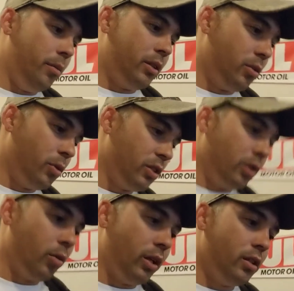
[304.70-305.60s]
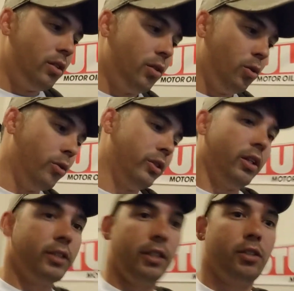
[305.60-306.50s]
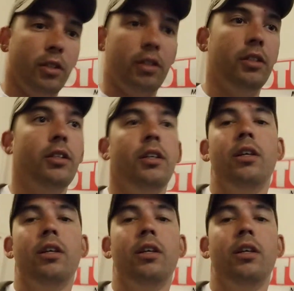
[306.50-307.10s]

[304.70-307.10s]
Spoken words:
because it wasn't going into the holes unless I turn it,